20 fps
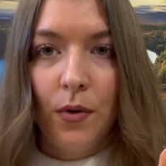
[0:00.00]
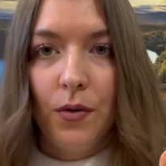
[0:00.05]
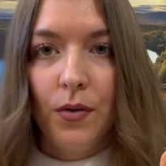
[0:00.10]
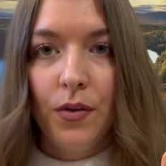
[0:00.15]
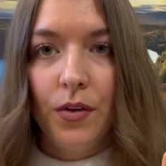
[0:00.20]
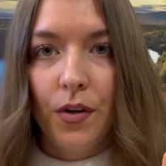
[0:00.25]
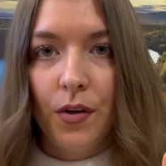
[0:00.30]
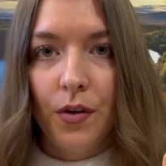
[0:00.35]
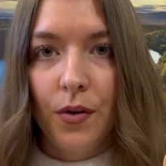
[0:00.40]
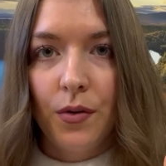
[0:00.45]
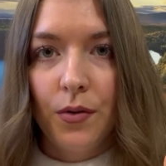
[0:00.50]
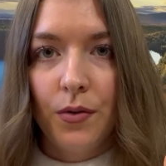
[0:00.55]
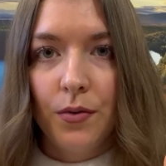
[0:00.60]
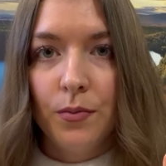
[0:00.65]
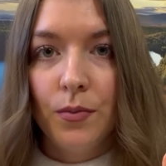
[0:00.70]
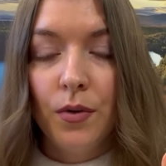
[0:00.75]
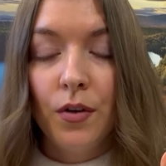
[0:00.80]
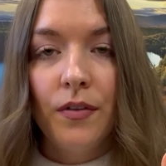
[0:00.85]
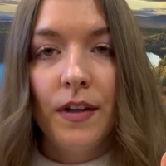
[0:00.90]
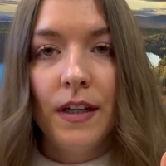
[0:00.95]
you know,
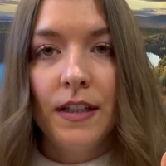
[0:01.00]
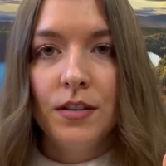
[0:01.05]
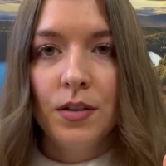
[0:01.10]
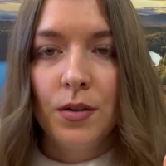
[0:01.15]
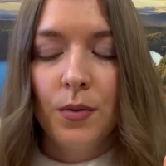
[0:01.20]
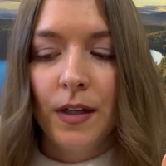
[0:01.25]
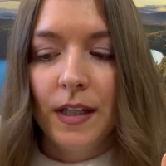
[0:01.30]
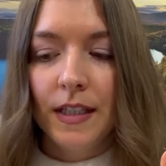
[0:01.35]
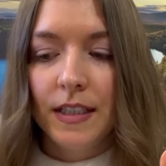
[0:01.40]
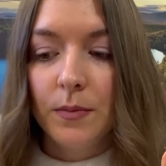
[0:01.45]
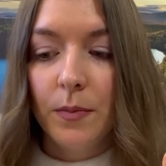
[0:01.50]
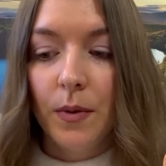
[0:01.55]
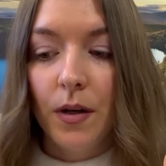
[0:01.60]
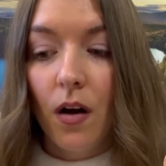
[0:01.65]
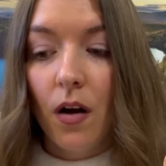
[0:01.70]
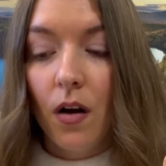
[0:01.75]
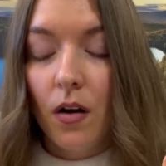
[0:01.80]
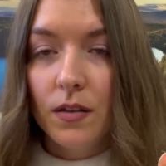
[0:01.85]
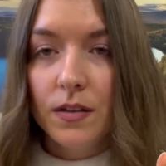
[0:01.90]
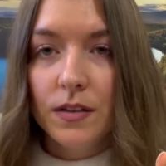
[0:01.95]
moving towards, but
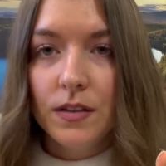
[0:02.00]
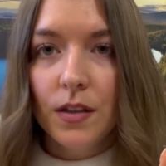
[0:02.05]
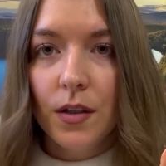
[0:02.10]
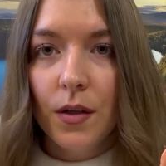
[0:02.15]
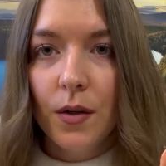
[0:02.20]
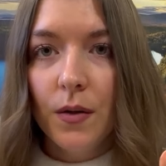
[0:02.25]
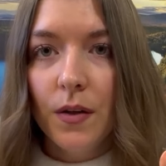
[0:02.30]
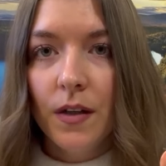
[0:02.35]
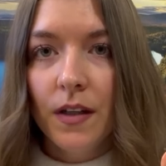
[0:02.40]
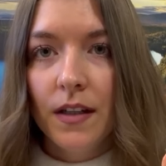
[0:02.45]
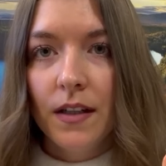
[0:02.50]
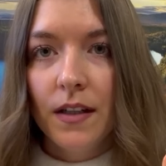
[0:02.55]
also